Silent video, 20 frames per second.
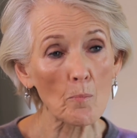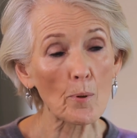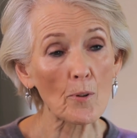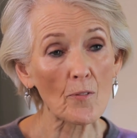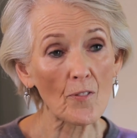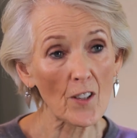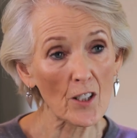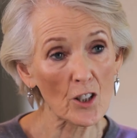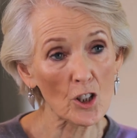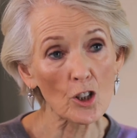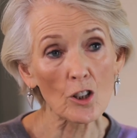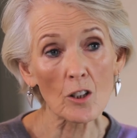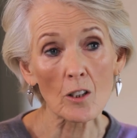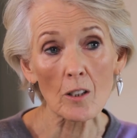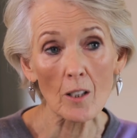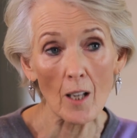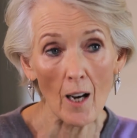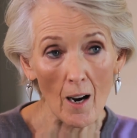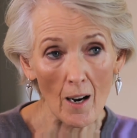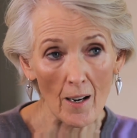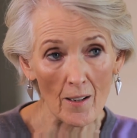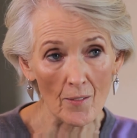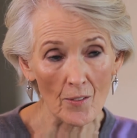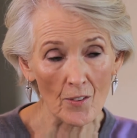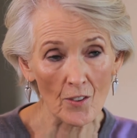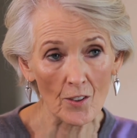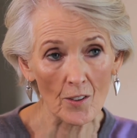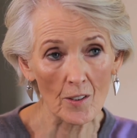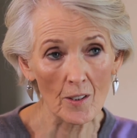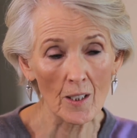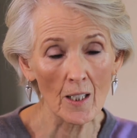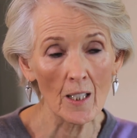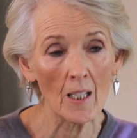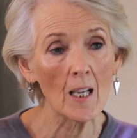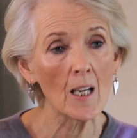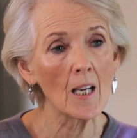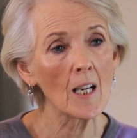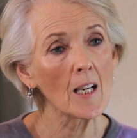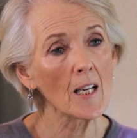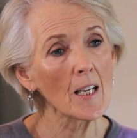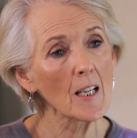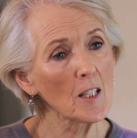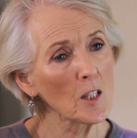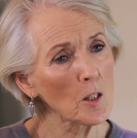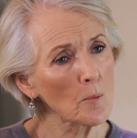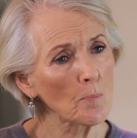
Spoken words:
professional lives. In the